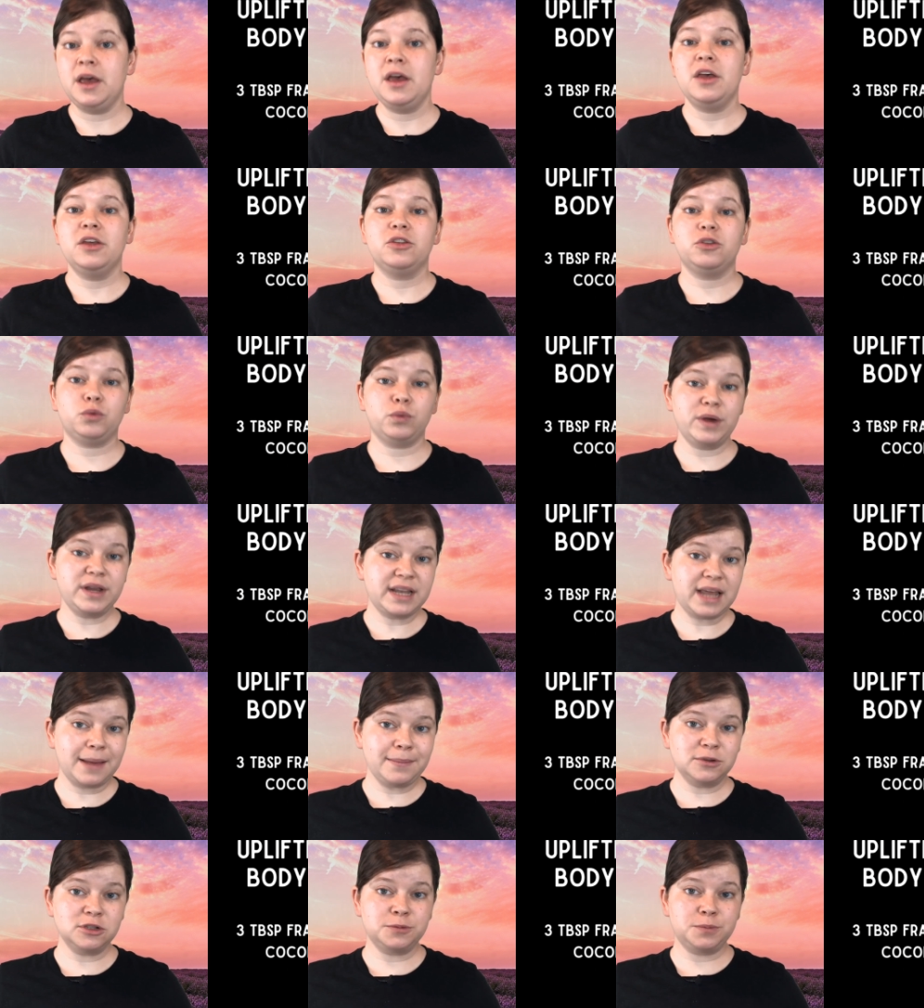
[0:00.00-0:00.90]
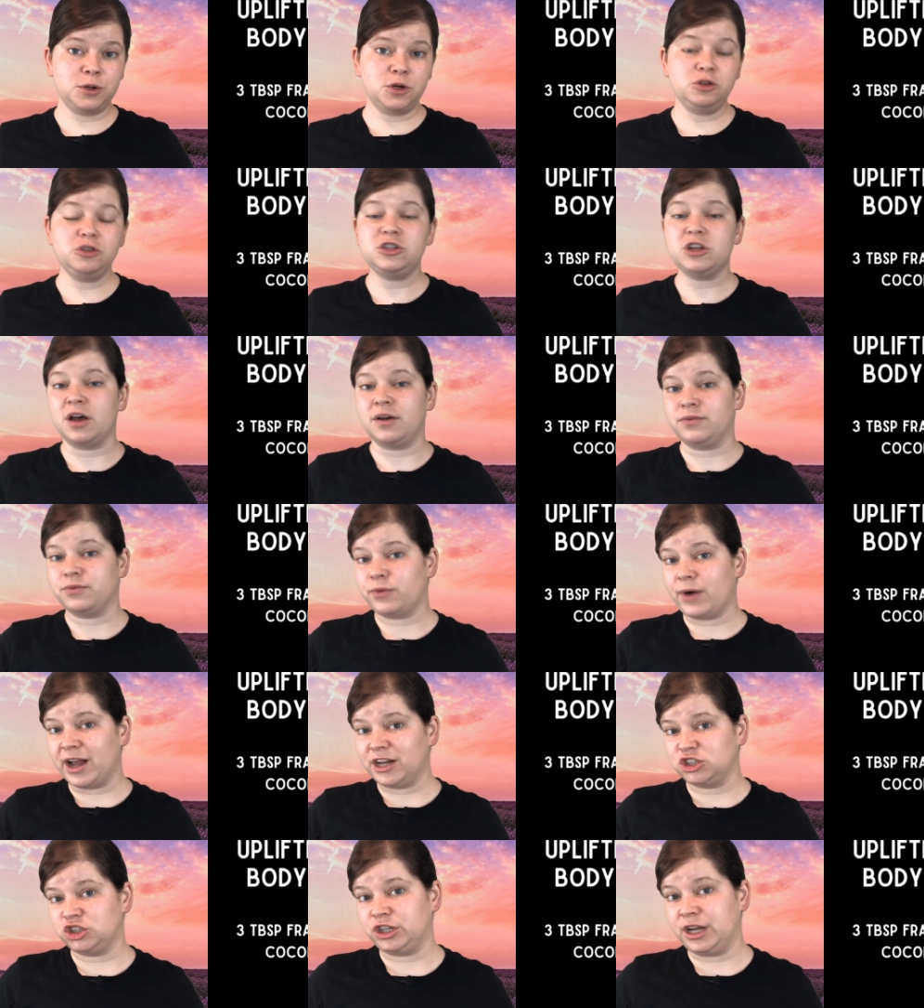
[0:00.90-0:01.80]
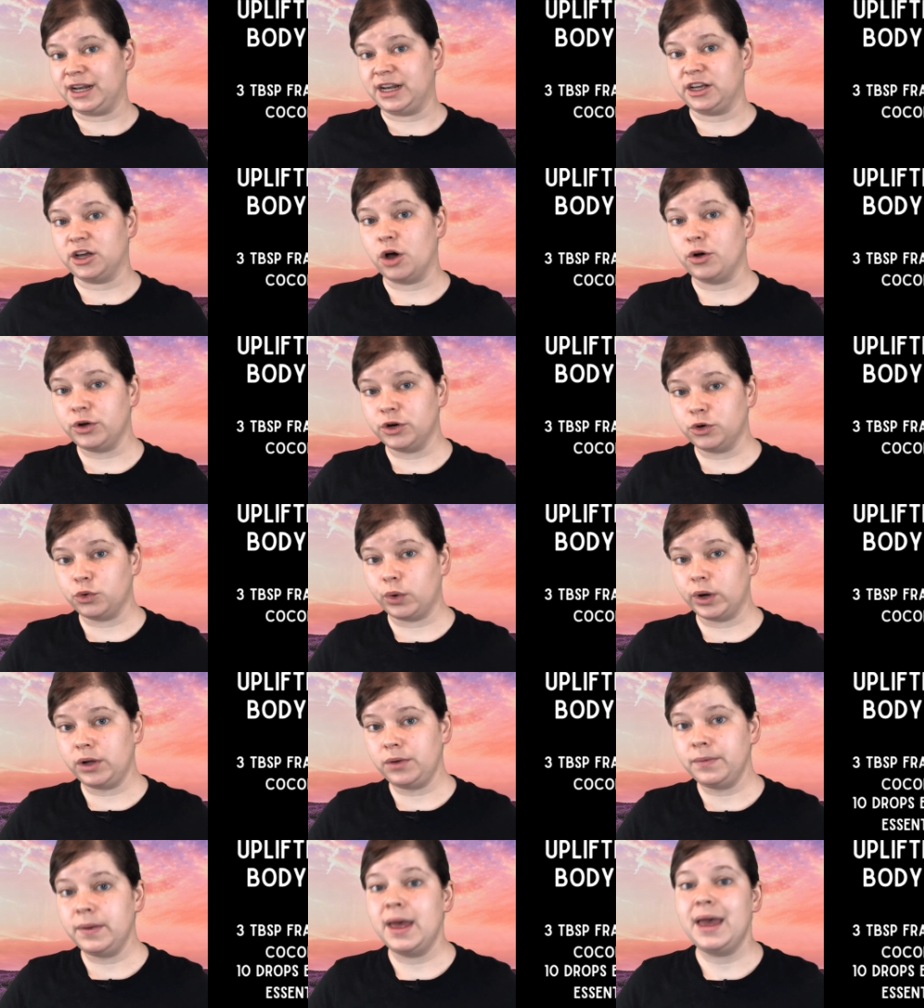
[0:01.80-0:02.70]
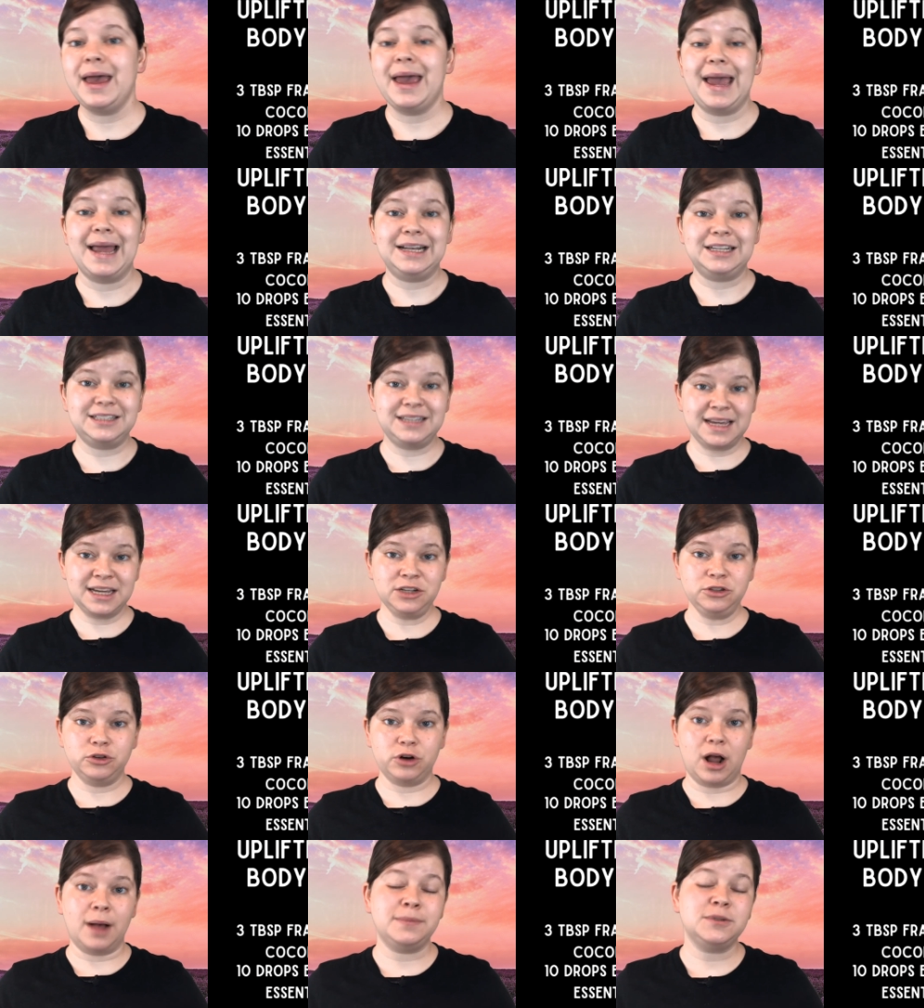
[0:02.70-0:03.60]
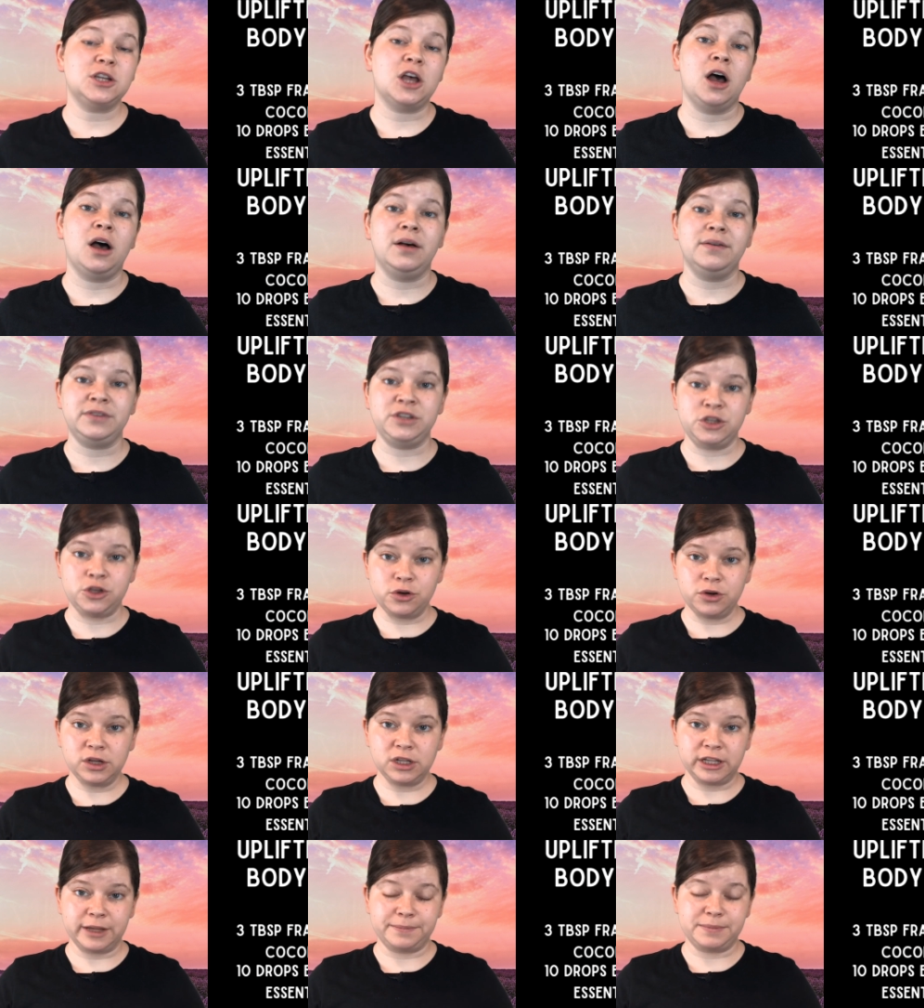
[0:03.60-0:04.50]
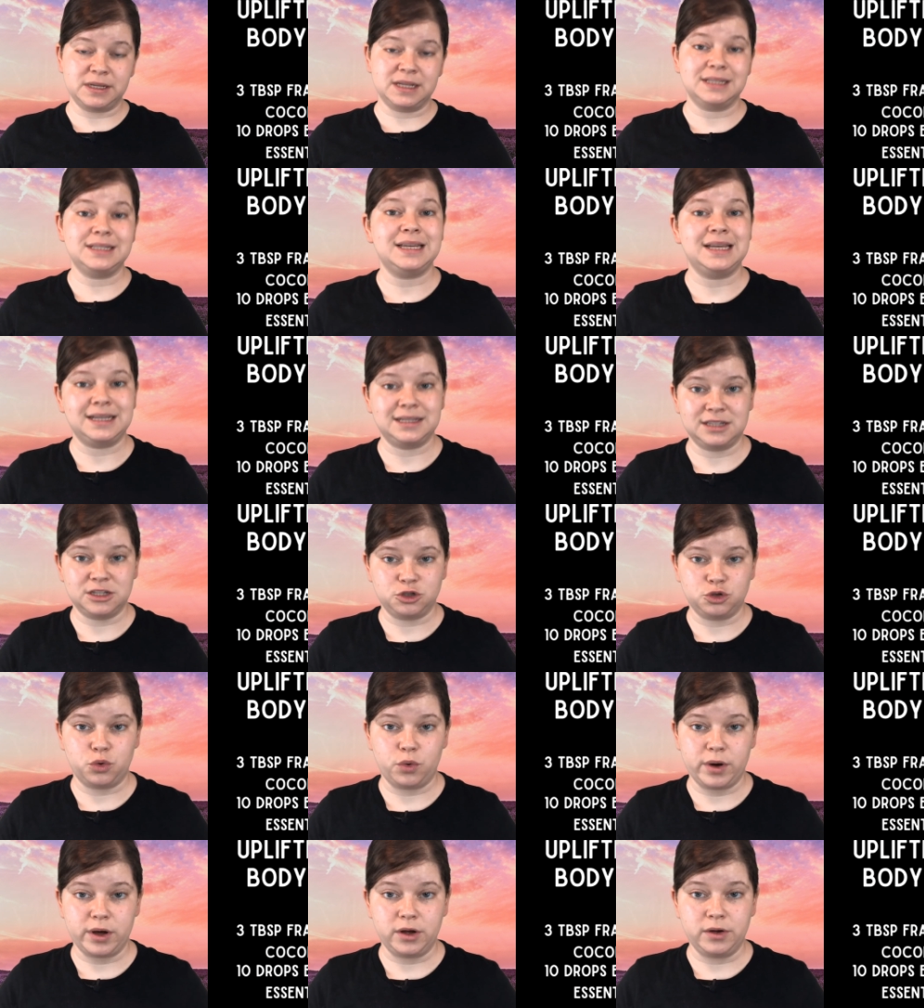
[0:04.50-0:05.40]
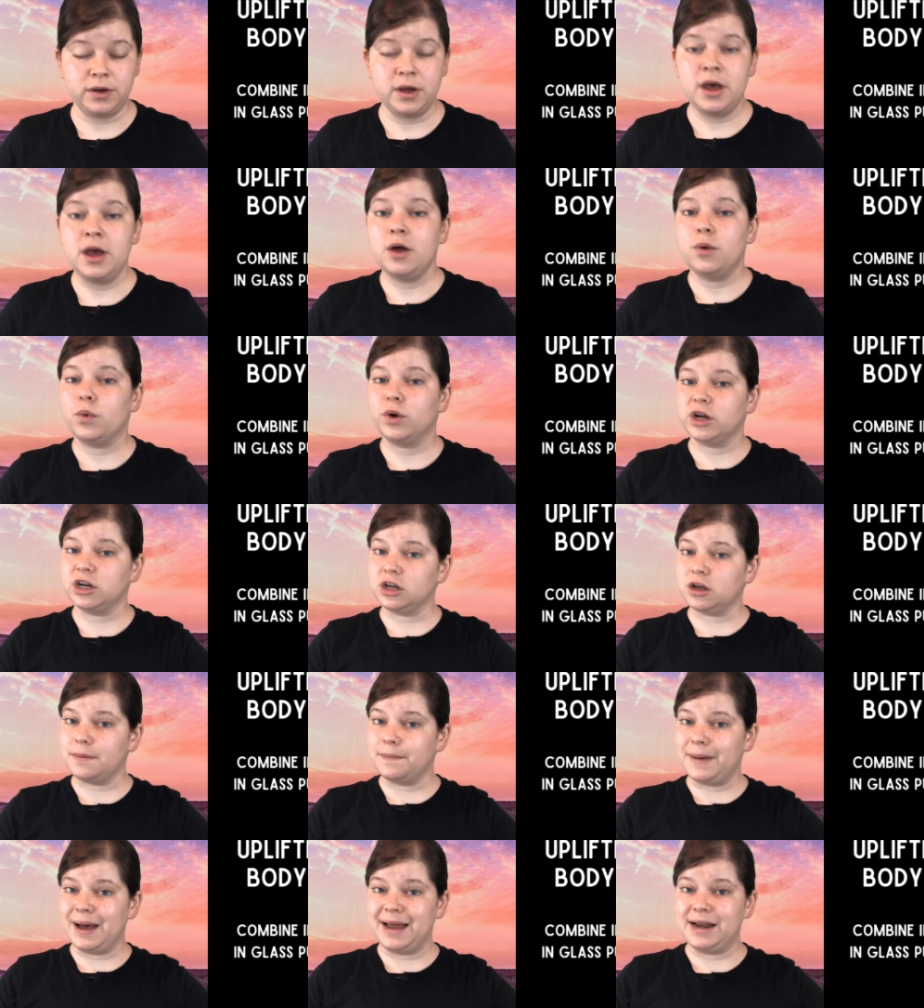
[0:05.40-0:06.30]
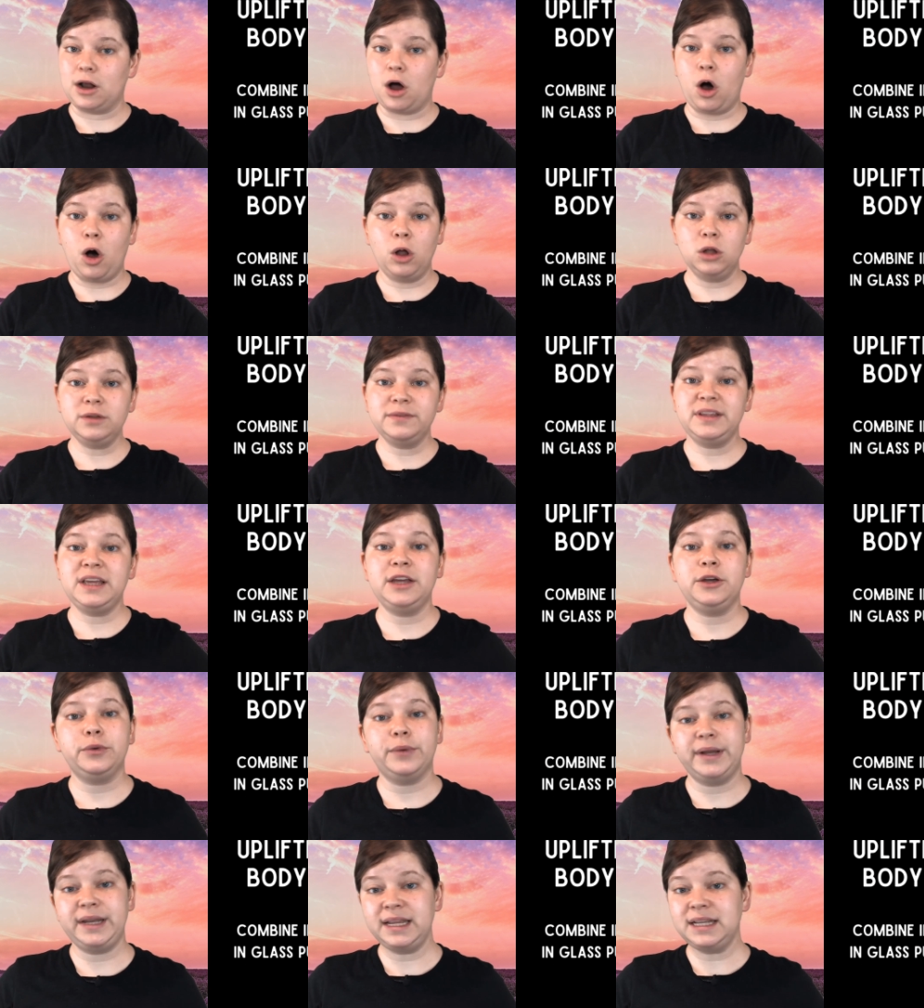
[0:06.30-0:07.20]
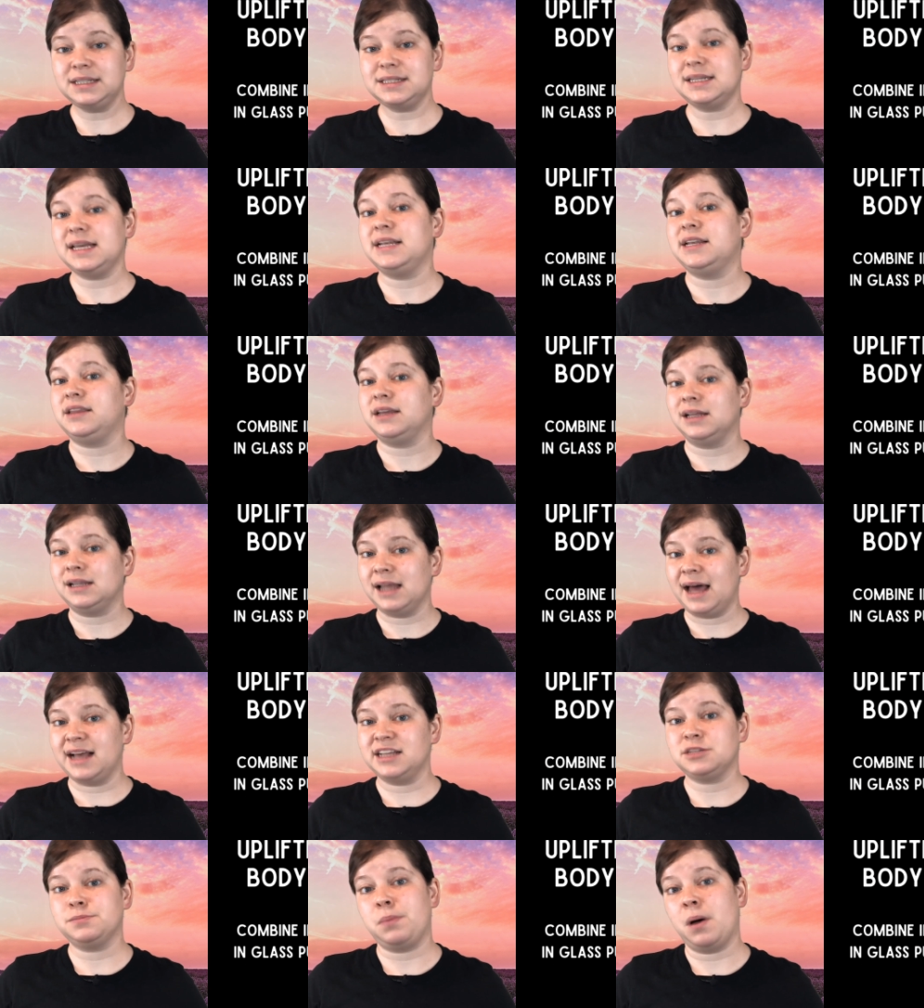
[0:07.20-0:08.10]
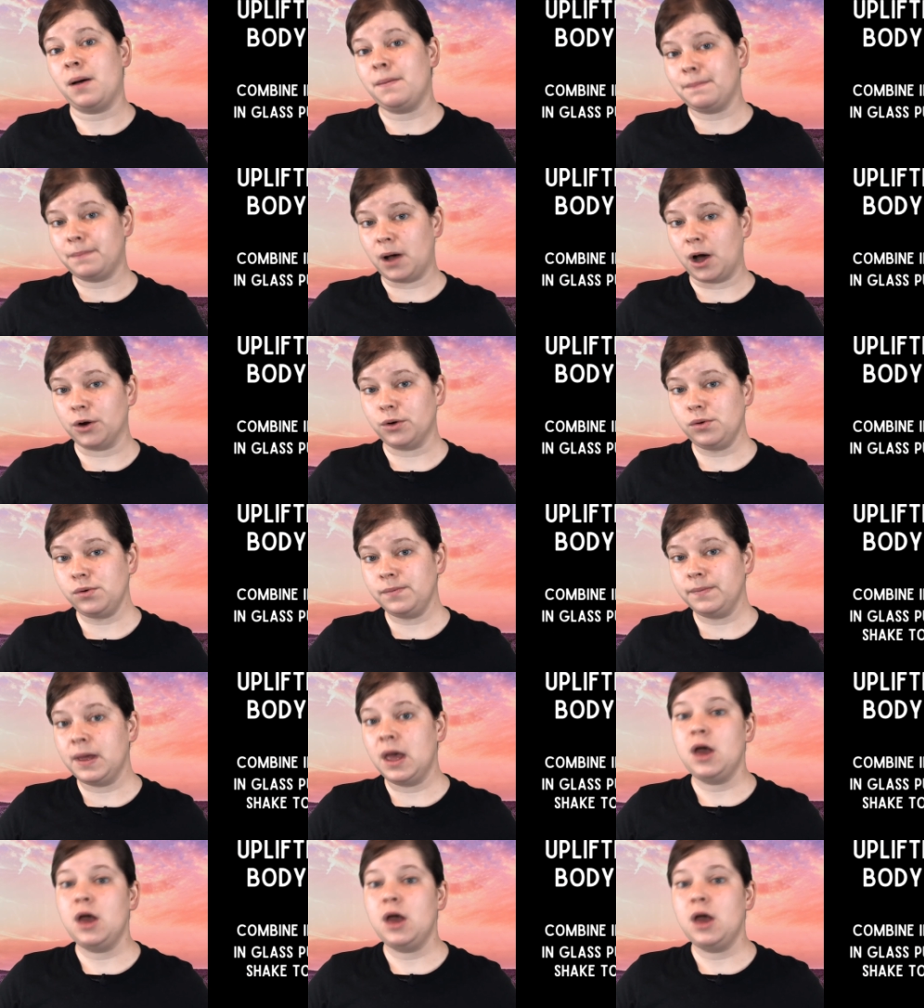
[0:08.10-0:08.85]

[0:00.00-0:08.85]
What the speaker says: 3 tablespoons of fractionated coconut oil, and 10 drops of eucalyptus essential oil. We're going to combine all of the ingredients into the glass pump bottle.